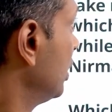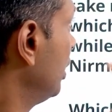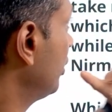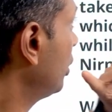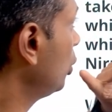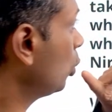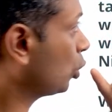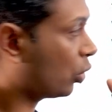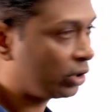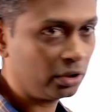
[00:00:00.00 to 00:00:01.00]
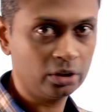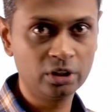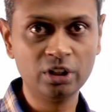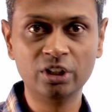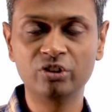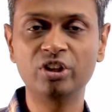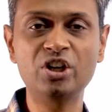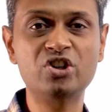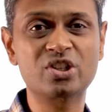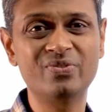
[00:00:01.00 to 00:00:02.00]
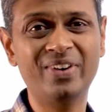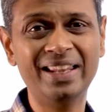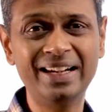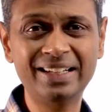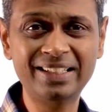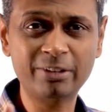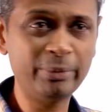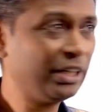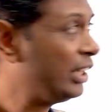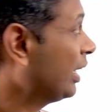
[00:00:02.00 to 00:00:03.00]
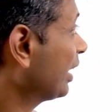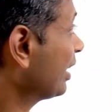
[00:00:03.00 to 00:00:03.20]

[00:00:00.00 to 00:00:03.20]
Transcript: He said no talking. Three, she's violated that meeting